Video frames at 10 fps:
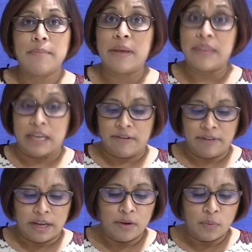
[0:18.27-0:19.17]
In the
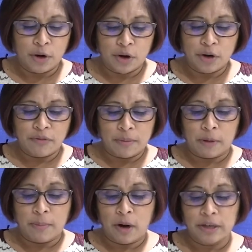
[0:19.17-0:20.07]
evening, we heard from
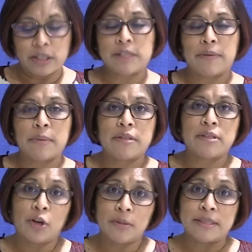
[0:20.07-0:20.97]
our partners from the
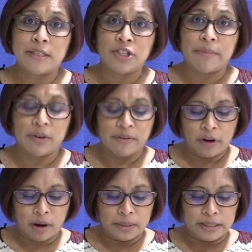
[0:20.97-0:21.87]
Hermiston Chamber of
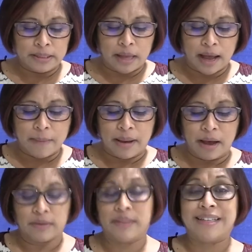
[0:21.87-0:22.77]
Commerce
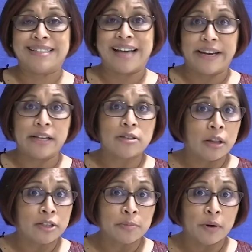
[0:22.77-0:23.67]
about the Dining
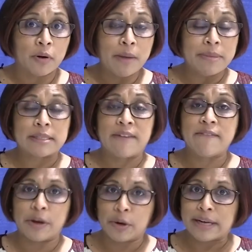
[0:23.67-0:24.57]
Dollars program. It's a
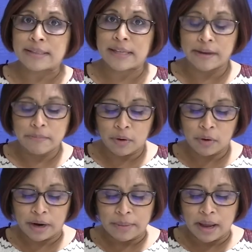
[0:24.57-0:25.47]
very exciting
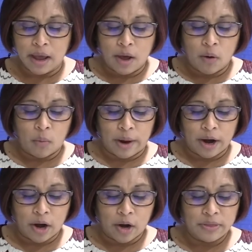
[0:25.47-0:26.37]
program
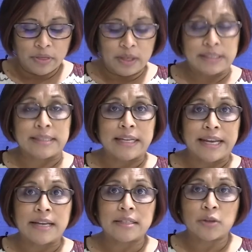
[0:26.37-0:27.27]
where the
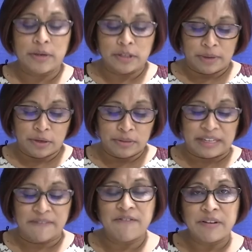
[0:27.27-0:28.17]
city is going to be
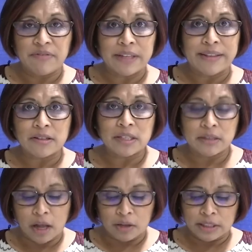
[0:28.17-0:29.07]
using
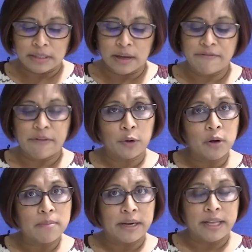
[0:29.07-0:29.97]
$50,000 of
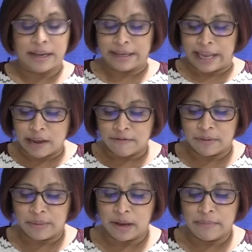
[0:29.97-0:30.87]
federal money that came
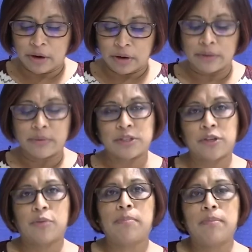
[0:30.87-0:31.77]
from the American Rescue